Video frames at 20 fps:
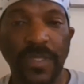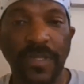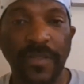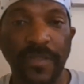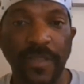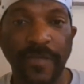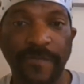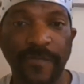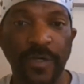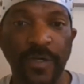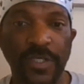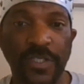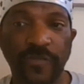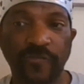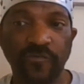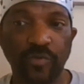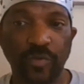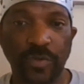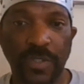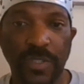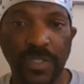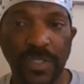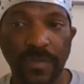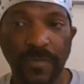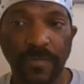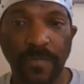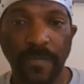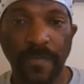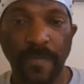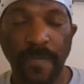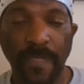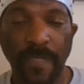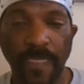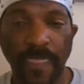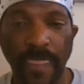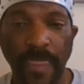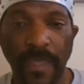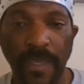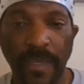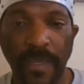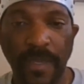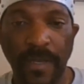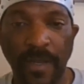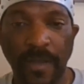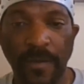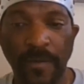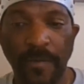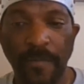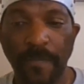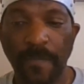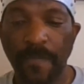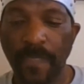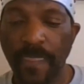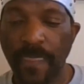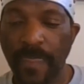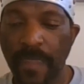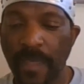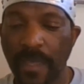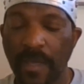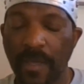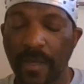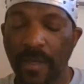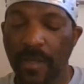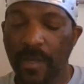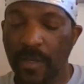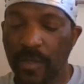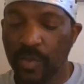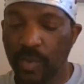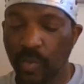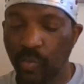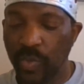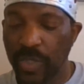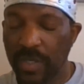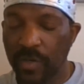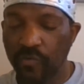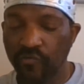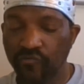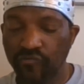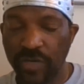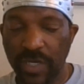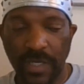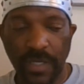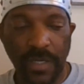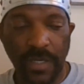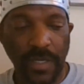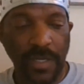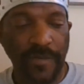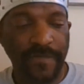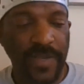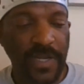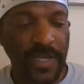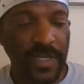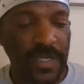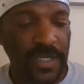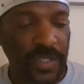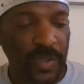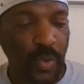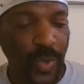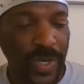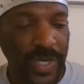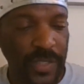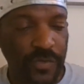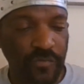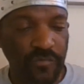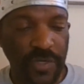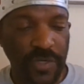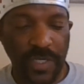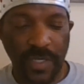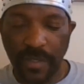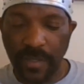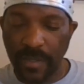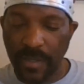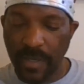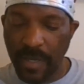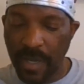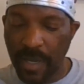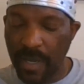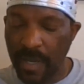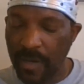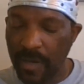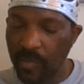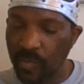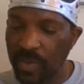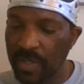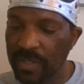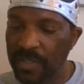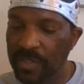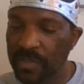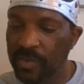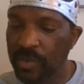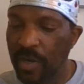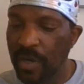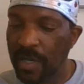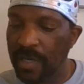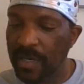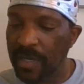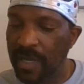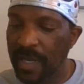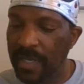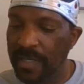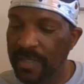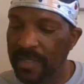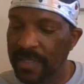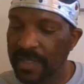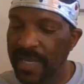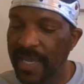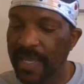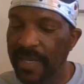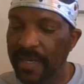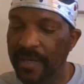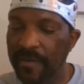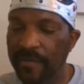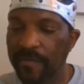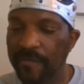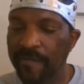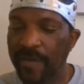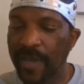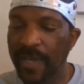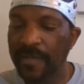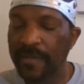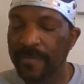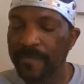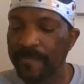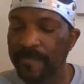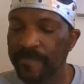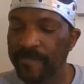the first fruits, you know. So we're going to read Leviticus 23 and we'll start at 10, right?